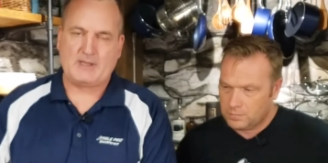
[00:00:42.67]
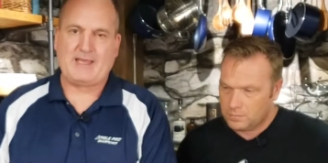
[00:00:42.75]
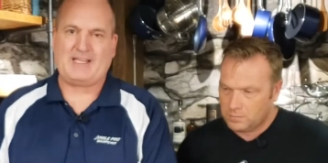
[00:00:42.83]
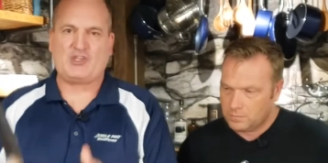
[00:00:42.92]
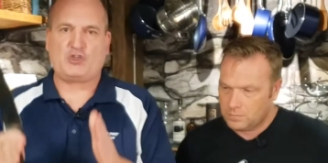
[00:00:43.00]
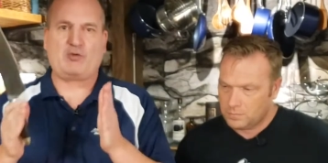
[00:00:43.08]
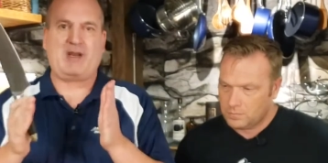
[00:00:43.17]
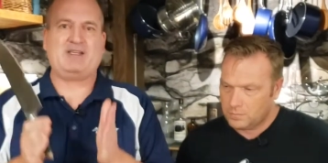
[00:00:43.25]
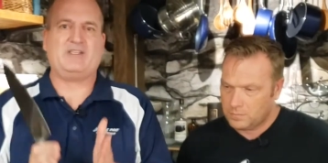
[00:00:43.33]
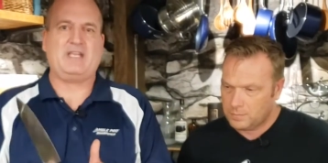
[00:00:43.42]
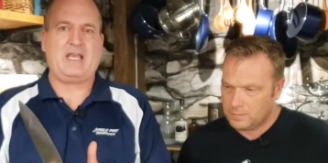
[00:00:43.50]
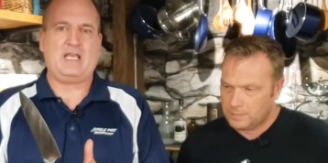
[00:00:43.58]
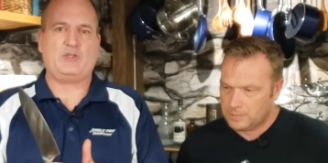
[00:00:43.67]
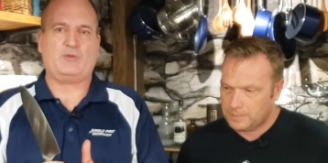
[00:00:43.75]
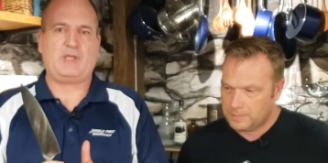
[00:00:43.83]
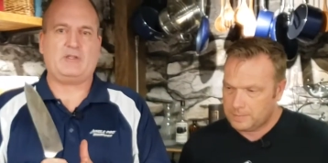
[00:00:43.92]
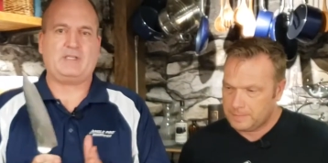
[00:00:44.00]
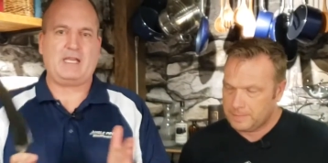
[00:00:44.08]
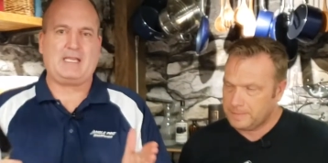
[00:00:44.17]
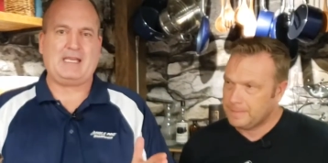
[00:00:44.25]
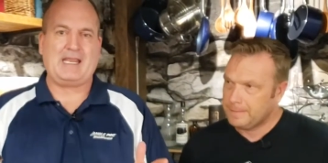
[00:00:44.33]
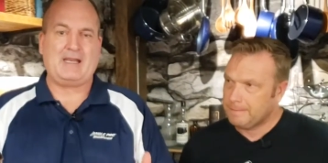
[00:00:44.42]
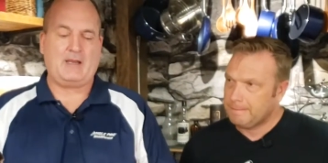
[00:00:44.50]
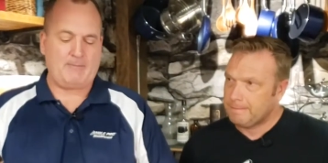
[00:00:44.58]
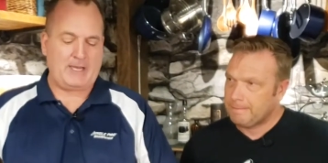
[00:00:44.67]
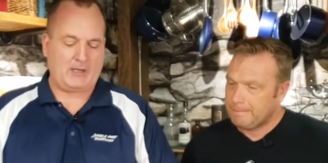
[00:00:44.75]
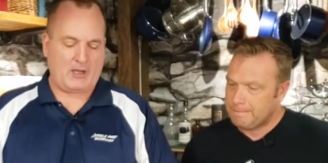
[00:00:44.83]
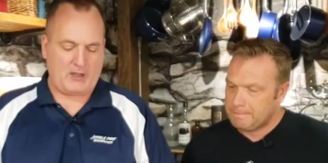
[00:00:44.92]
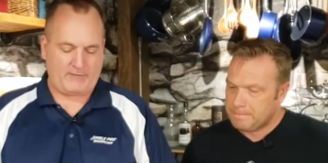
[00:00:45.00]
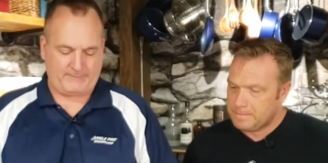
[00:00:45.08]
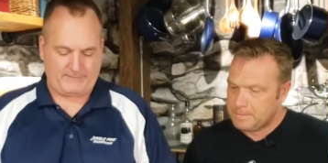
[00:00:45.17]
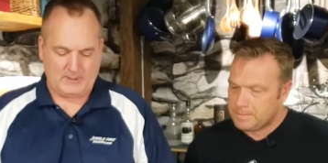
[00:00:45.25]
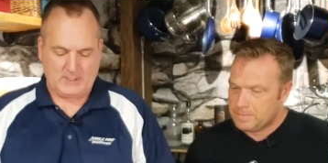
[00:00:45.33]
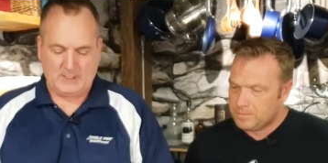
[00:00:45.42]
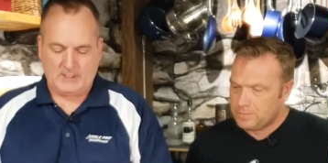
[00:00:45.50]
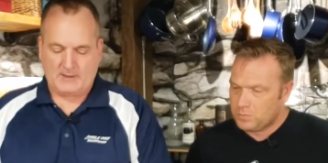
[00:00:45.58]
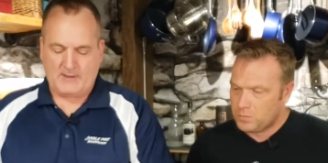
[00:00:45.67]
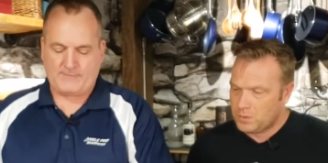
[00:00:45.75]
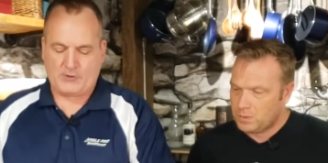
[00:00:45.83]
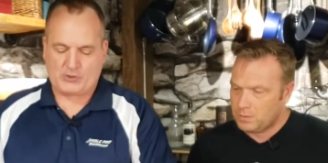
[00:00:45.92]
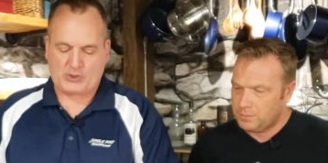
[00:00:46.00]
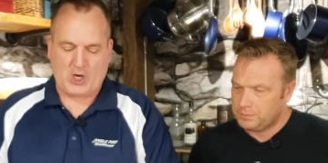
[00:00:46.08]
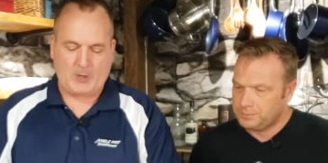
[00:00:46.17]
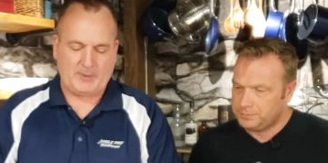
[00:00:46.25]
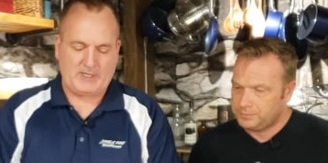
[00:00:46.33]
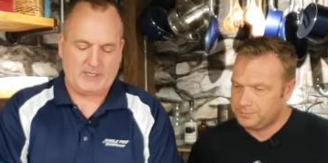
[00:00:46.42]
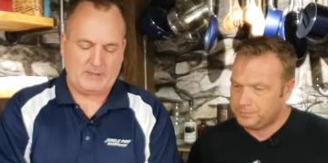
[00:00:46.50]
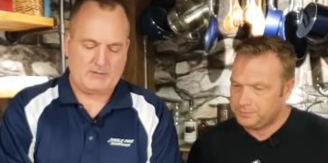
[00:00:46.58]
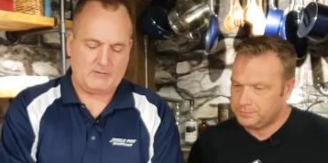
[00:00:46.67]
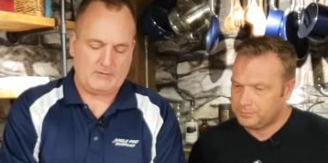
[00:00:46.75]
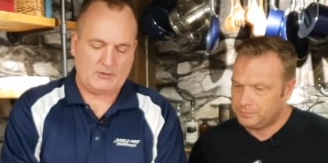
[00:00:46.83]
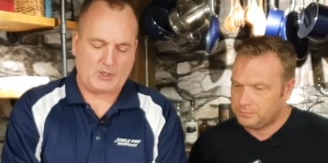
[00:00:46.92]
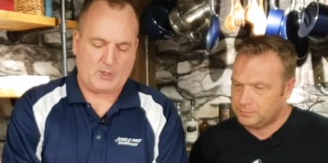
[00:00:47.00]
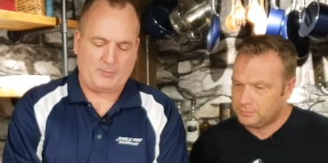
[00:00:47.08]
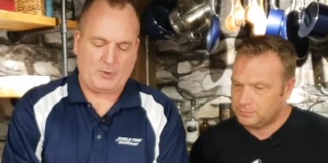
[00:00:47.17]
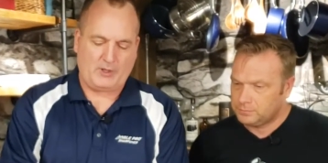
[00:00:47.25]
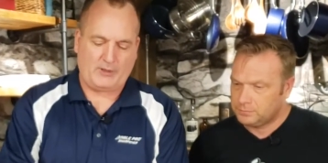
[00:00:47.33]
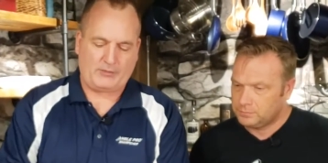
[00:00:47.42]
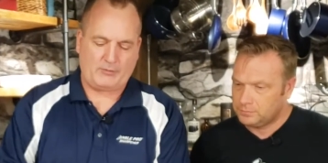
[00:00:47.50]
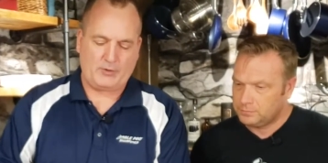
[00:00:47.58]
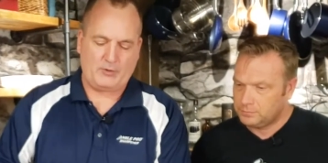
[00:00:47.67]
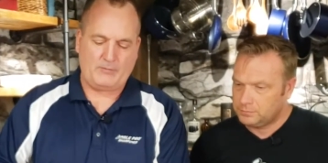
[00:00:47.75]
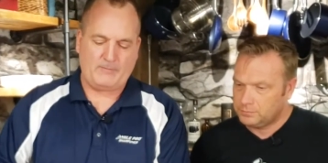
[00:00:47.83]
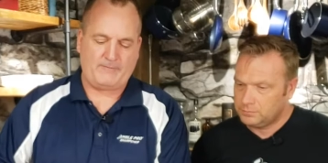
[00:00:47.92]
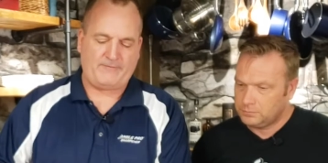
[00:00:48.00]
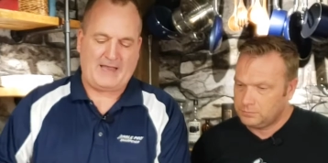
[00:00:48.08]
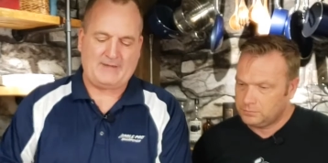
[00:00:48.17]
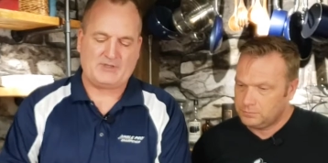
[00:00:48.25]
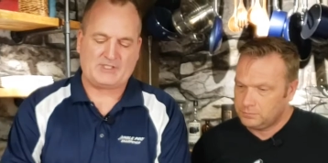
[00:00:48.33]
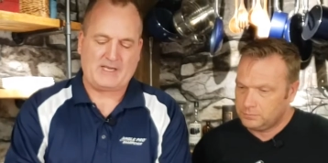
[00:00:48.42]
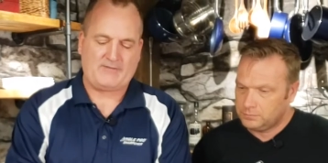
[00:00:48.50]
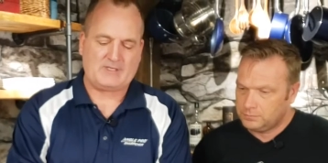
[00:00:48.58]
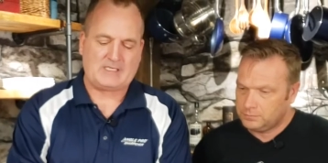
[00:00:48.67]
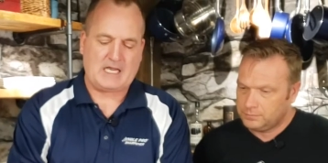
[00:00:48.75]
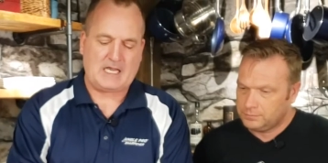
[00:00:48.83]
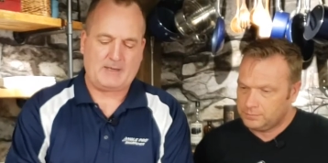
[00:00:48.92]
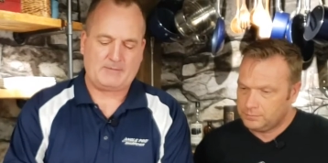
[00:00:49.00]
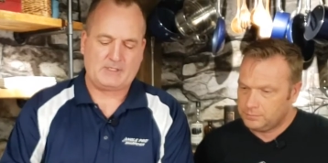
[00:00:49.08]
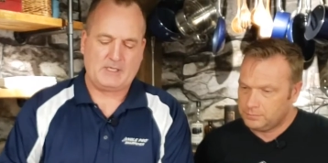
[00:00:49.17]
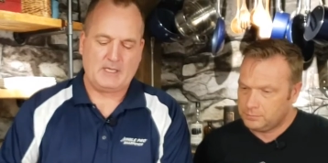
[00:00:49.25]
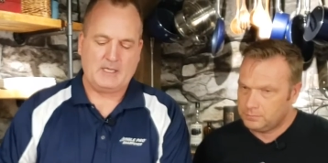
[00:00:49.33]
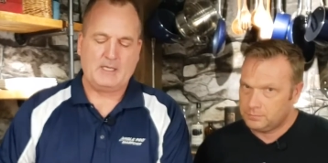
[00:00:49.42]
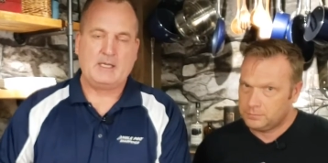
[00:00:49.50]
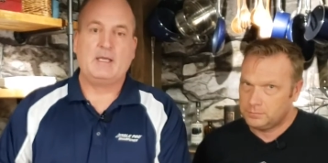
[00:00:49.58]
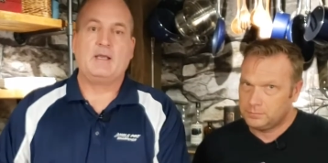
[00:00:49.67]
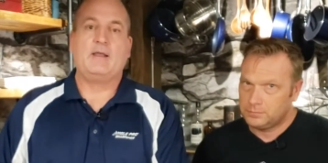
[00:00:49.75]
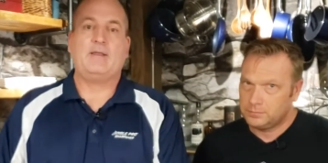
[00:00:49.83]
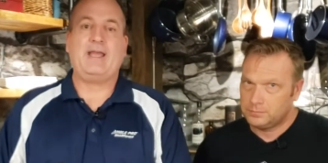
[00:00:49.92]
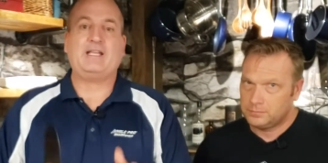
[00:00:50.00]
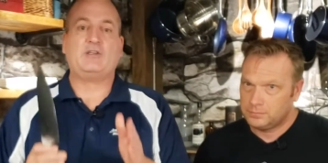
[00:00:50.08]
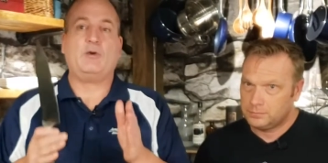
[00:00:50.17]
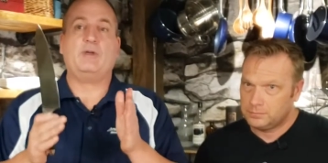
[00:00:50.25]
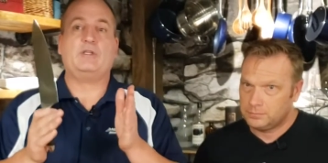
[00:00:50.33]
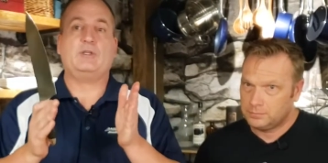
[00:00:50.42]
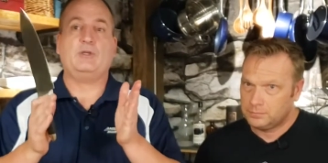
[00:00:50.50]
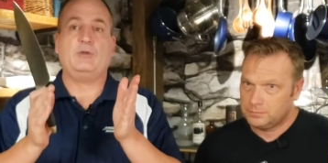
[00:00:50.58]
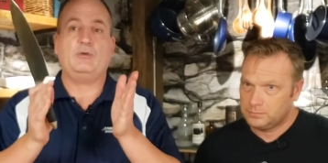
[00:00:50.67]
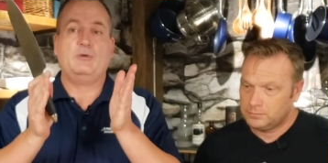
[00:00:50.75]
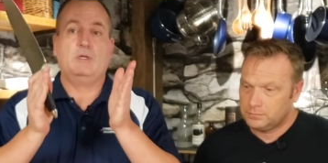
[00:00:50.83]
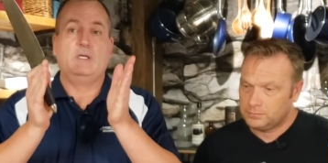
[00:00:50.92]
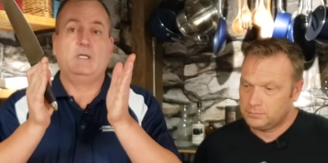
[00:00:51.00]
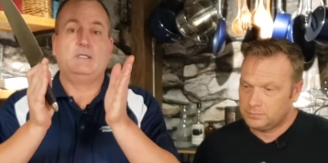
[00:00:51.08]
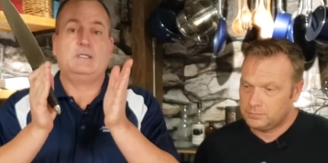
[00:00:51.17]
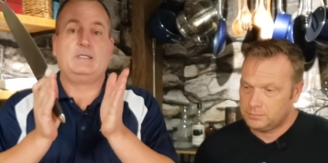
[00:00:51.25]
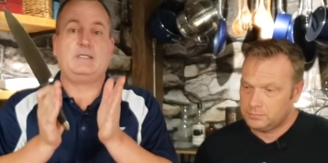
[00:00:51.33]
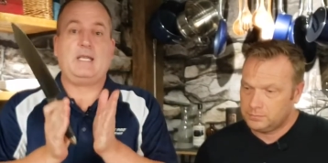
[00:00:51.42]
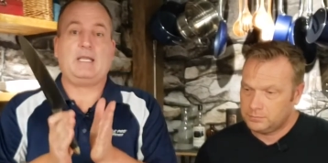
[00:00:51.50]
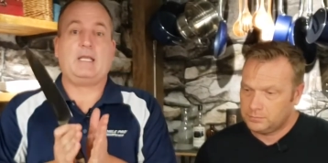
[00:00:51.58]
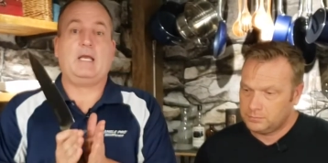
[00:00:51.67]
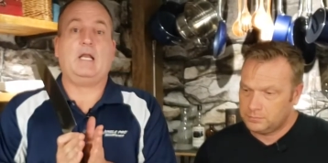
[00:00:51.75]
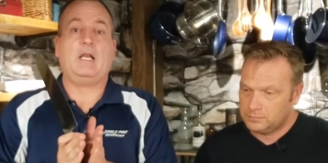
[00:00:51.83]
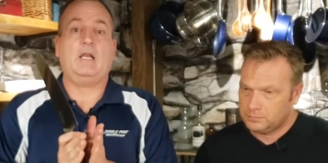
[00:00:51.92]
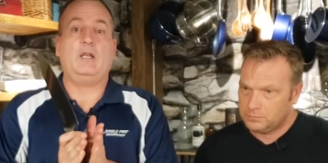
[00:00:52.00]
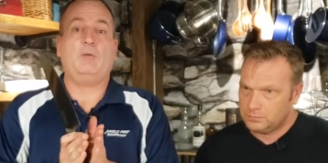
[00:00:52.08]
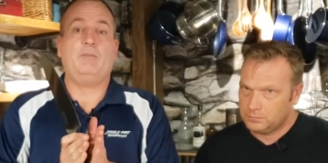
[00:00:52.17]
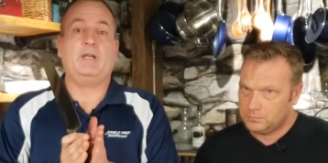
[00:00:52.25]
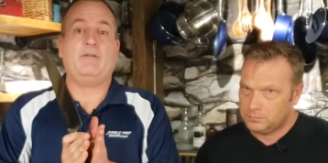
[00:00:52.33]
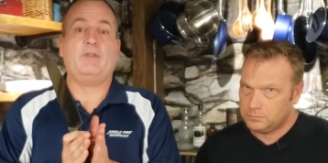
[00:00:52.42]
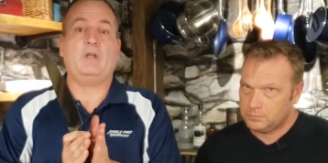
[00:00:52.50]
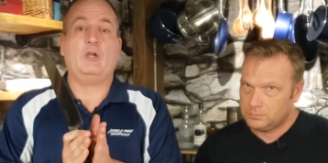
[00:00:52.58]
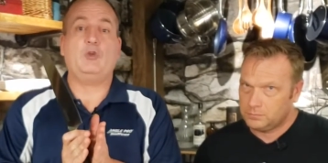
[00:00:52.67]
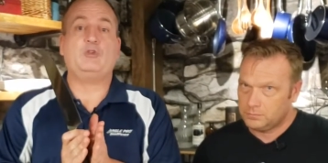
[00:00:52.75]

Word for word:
Speaker 1: That straightens the edge without taking any metal off. If you sharpen it, you're going to pull it through five to seven times, and that's going to take a little bit of the loose